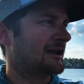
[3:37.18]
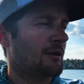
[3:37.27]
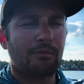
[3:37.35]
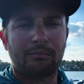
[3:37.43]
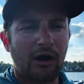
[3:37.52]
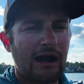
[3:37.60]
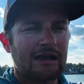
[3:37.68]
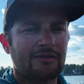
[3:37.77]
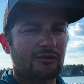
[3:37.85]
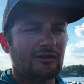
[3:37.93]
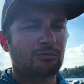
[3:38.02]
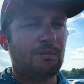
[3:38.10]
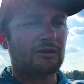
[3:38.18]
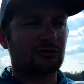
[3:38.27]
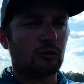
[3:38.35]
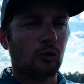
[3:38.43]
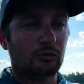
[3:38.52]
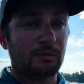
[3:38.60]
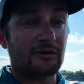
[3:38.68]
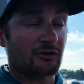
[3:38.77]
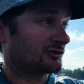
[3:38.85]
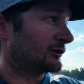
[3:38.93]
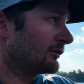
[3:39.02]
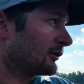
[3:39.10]
up and break, and they're in these big schools, but they're
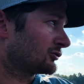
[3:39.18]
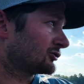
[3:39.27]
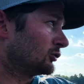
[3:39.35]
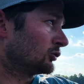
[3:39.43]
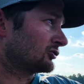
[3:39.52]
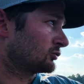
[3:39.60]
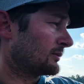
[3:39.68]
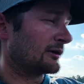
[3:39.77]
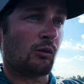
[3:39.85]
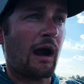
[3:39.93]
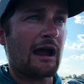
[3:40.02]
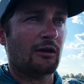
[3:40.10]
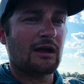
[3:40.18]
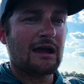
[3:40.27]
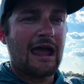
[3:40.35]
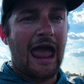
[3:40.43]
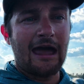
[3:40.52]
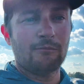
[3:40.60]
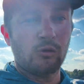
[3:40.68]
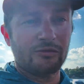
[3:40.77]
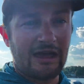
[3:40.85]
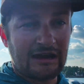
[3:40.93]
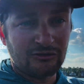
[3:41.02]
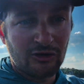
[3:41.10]
still in those schools swimming around. And what
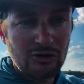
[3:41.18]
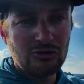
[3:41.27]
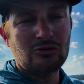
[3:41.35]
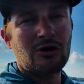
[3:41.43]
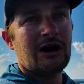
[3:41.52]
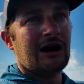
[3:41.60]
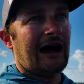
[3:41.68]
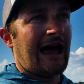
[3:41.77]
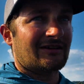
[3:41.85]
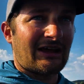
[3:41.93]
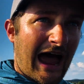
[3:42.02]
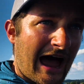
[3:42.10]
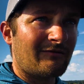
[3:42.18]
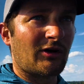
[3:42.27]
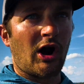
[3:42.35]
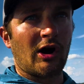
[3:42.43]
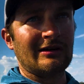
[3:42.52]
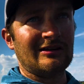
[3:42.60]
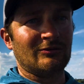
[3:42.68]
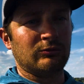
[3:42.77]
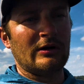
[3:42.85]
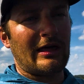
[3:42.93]
they do, as I've learned, is when